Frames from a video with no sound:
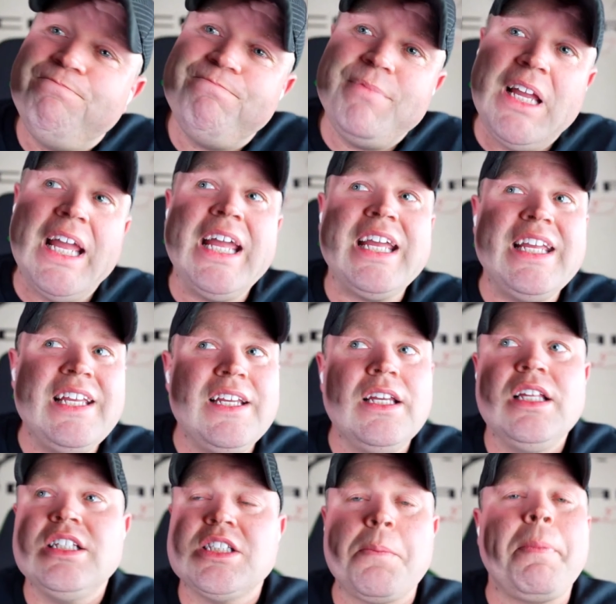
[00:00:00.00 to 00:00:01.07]

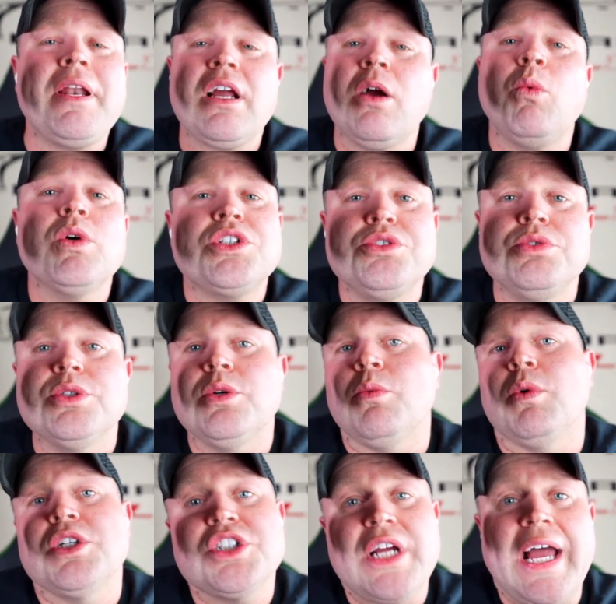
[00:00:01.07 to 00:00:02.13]
depending on what you do and
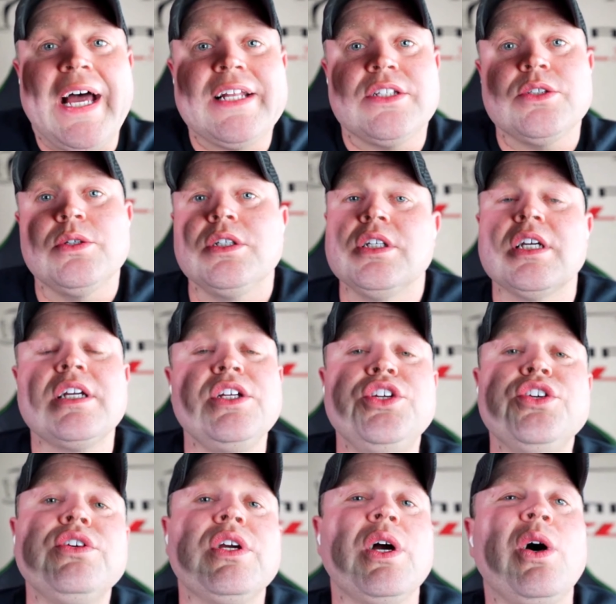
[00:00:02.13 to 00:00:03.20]
what you add to it, you can you
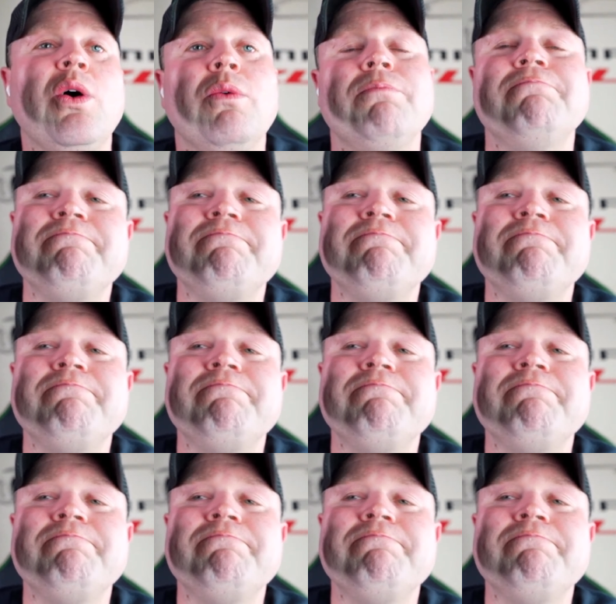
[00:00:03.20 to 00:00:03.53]
can go,